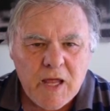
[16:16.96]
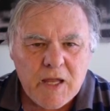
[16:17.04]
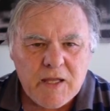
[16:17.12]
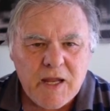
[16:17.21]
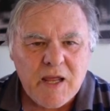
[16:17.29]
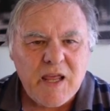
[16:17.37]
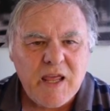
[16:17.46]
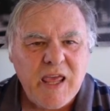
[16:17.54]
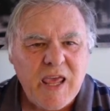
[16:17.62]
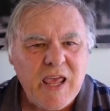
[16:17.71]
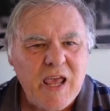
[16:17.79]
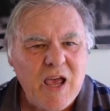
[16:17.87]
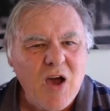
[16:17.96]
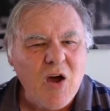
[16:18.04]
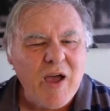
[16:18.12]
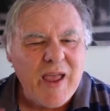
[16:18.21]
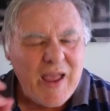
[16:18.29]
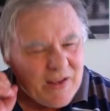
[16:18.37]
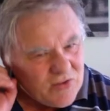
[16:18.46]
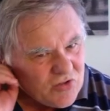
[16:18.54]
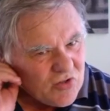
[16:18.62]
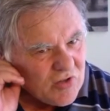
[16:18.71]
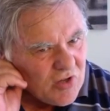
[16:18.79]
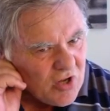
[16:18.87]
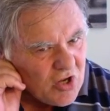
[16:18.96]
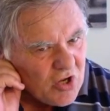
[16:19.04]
Now here I had to